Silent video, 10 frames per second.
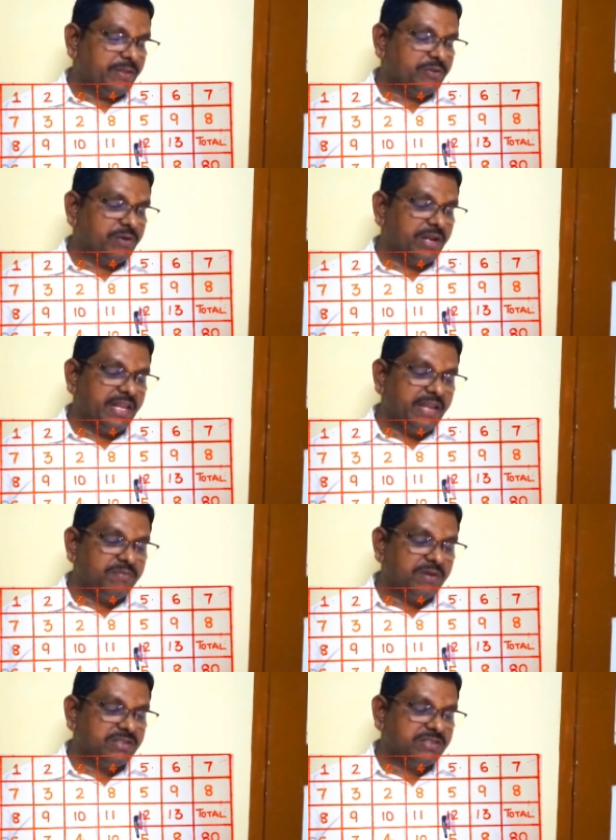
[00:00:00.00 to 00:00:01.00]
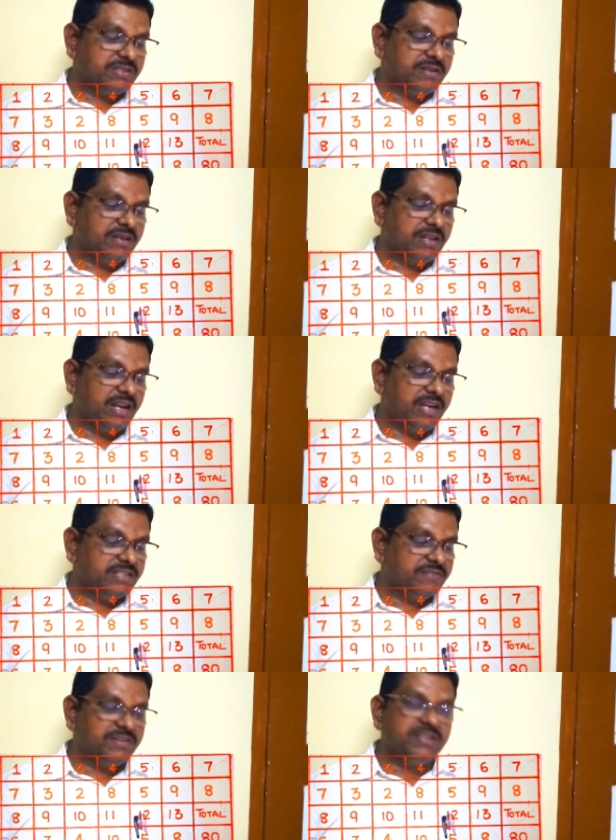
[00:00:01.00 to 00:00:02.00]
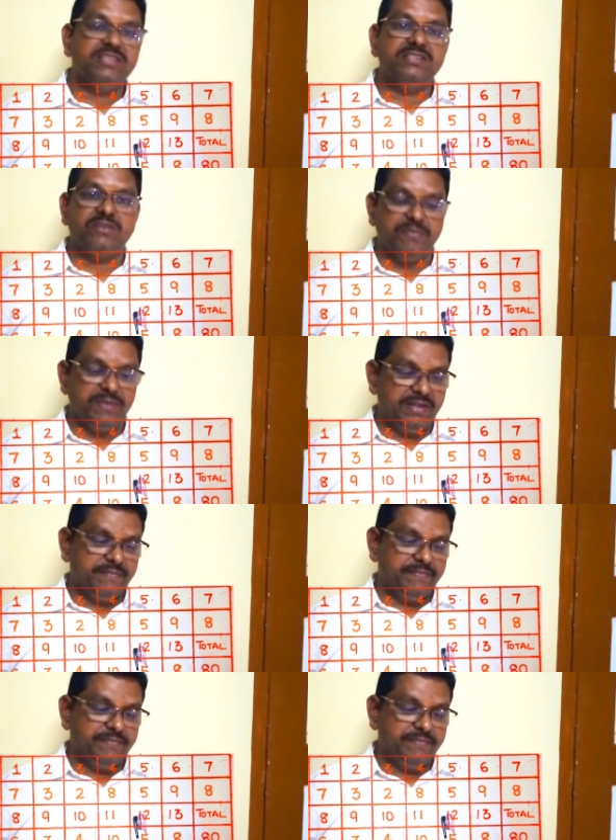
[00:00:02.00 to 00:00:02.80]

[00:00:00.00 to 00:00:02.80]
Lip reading: Total 8 marks are allotted for this topic.